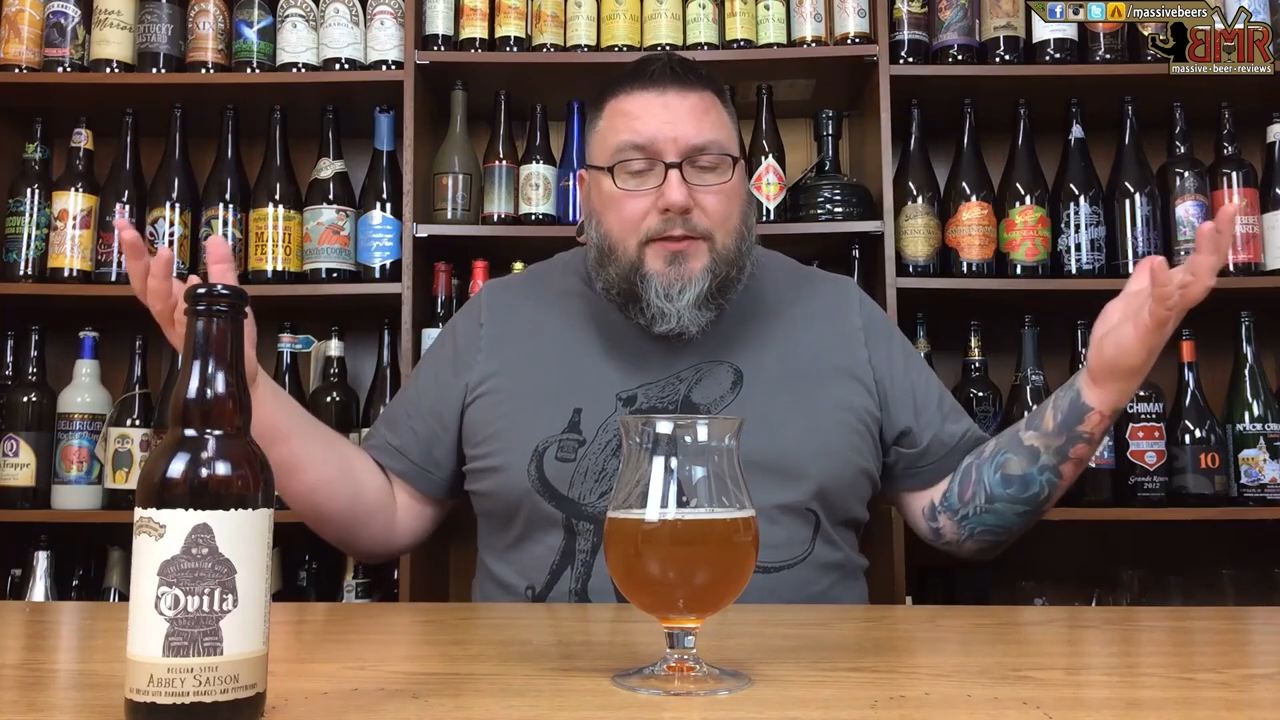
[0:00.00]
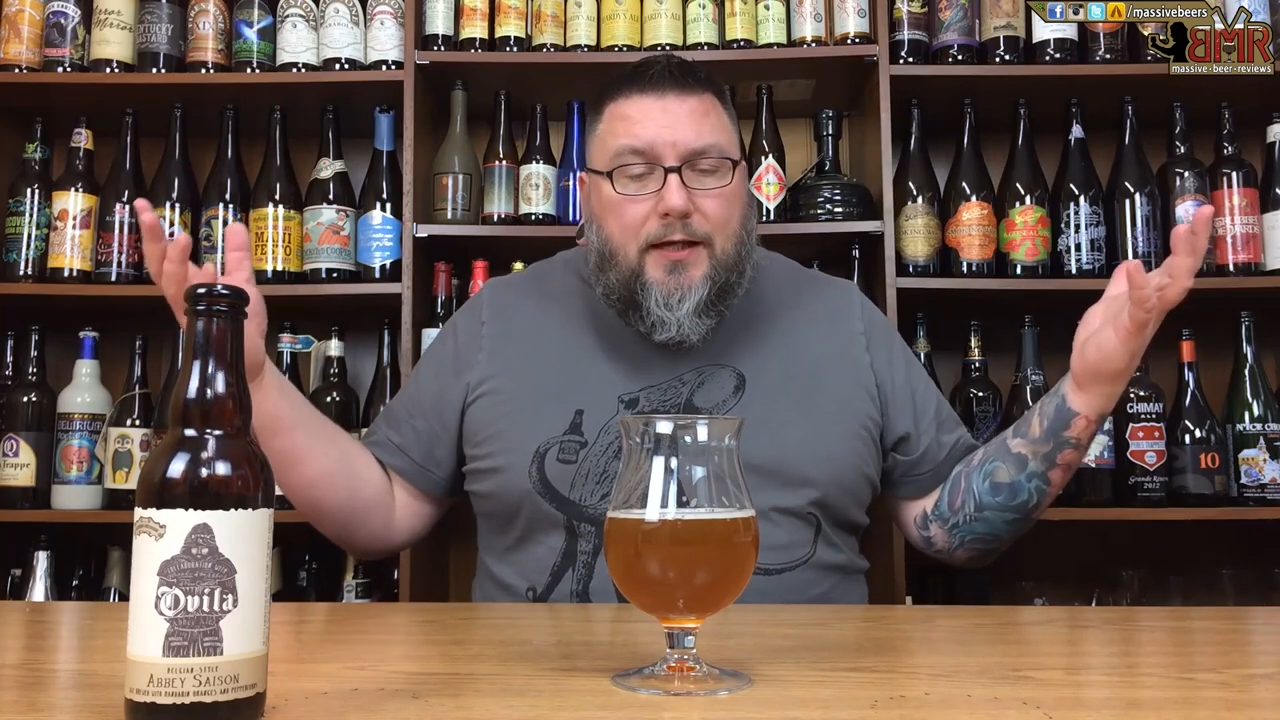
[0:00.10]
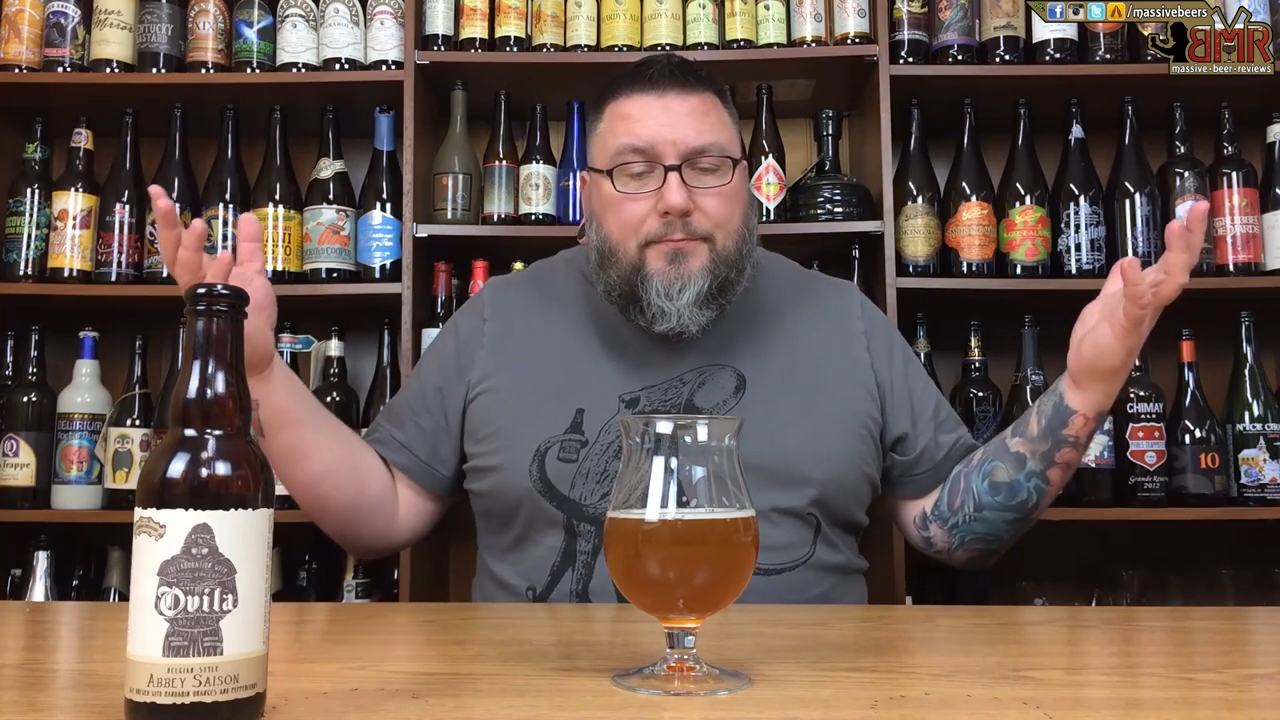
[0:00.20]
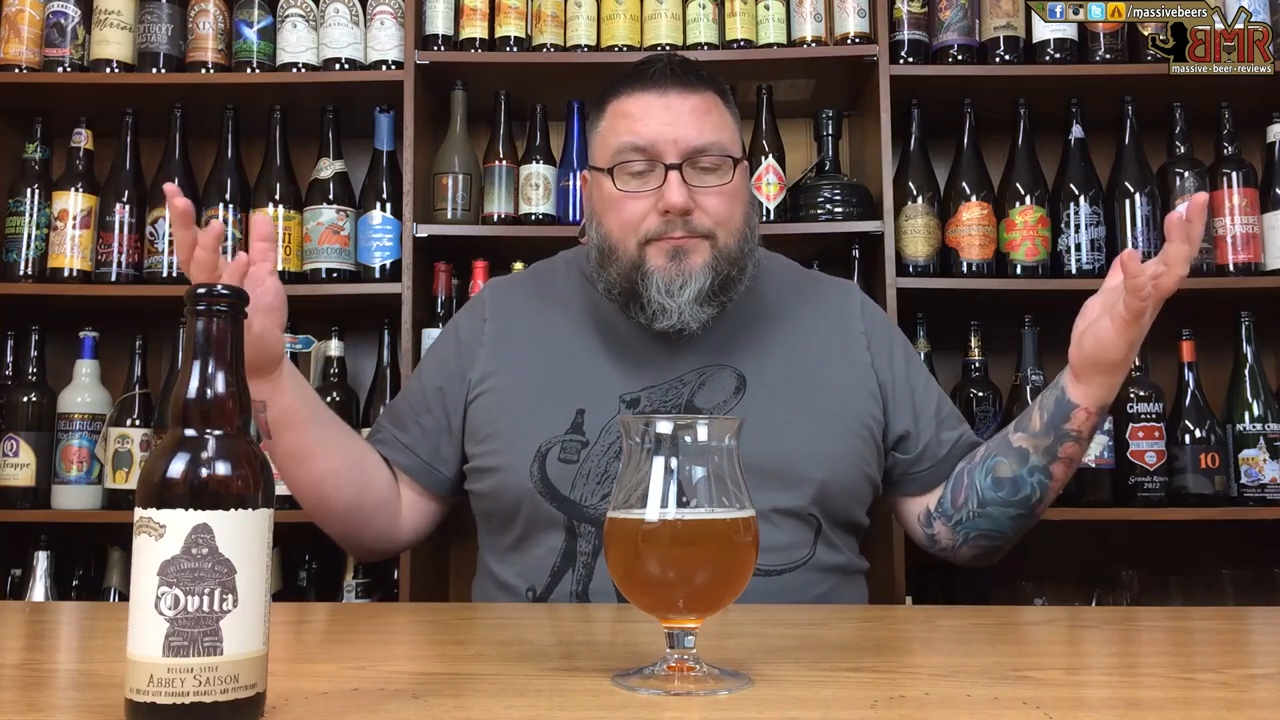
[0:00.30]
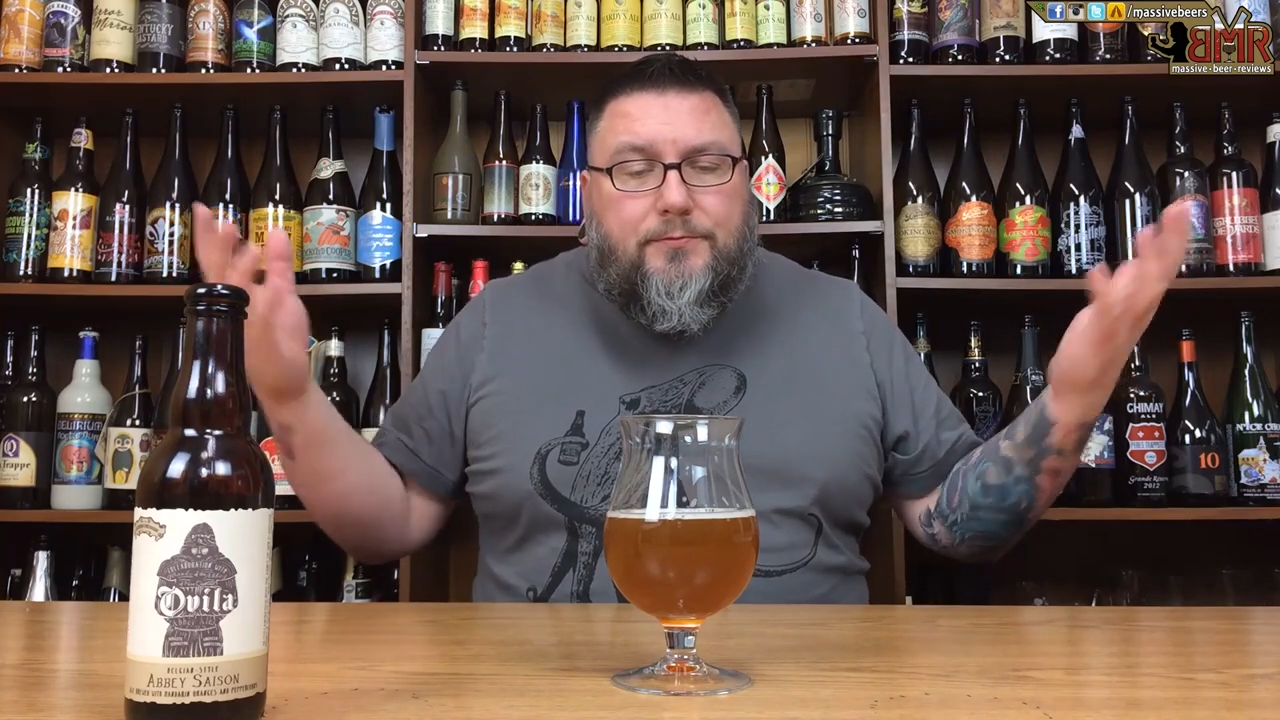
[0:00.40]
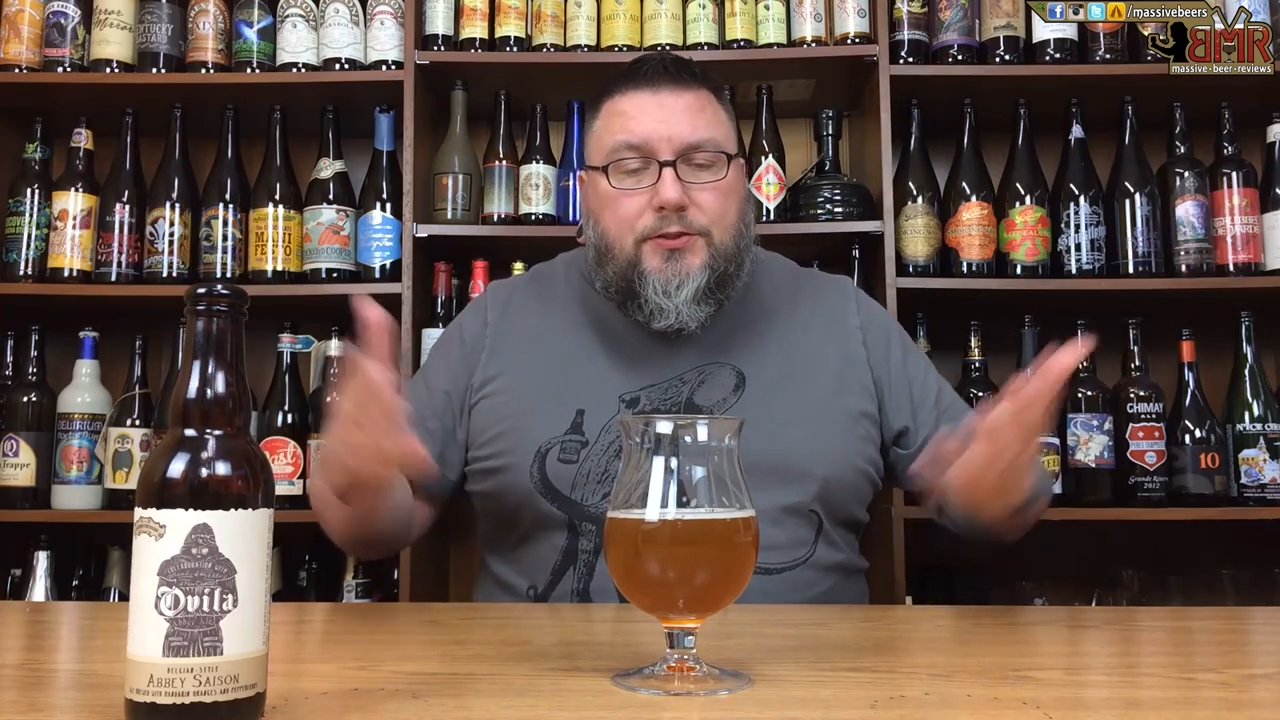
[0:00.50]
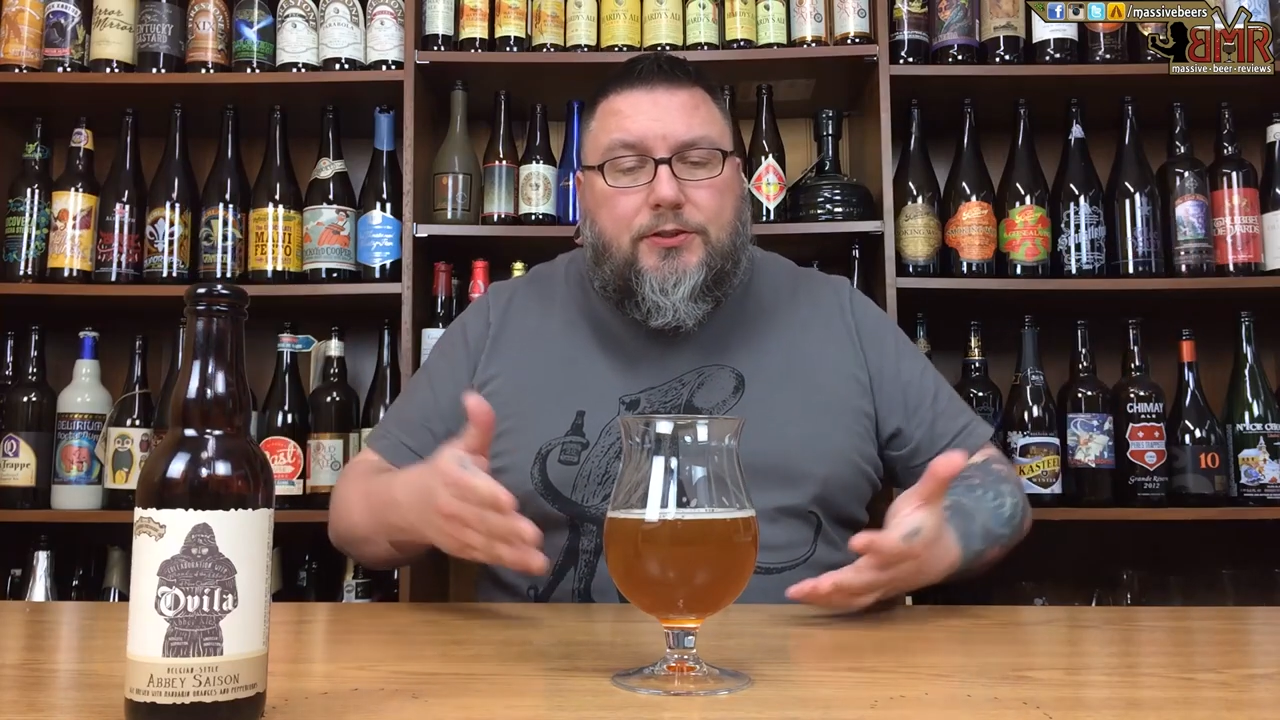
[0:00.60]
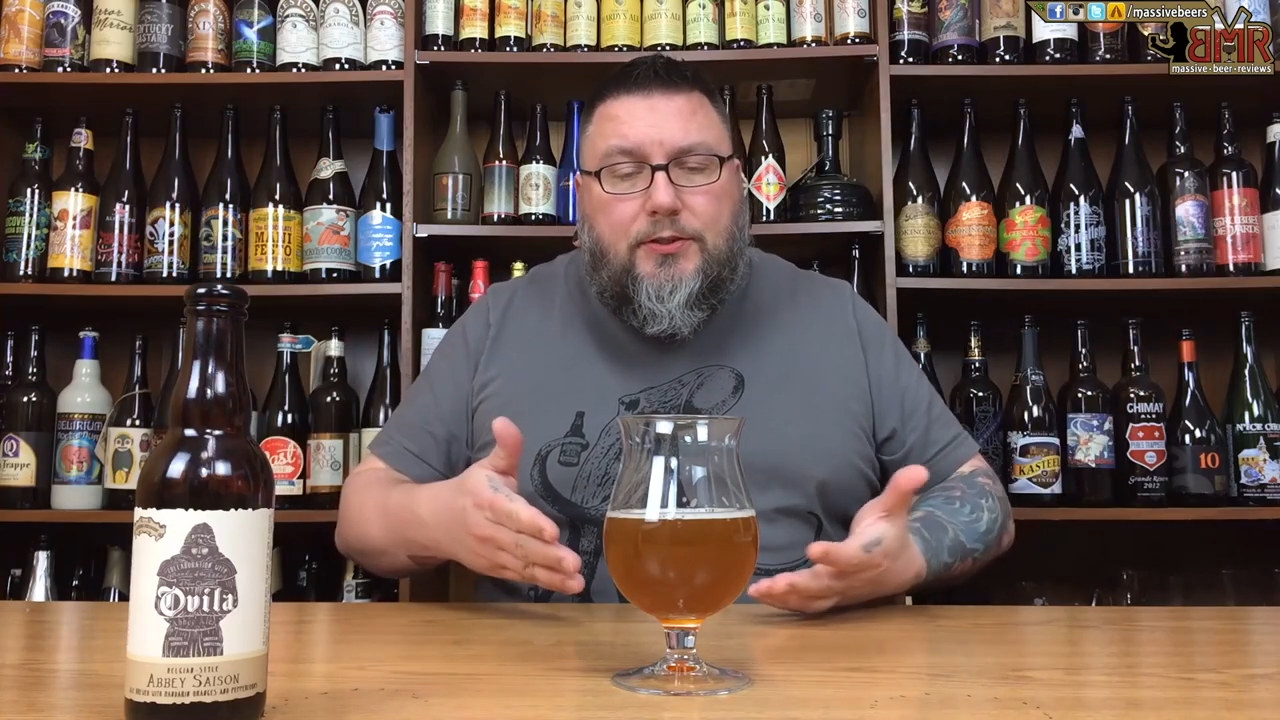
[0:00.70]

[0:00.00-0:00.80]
So yeah, she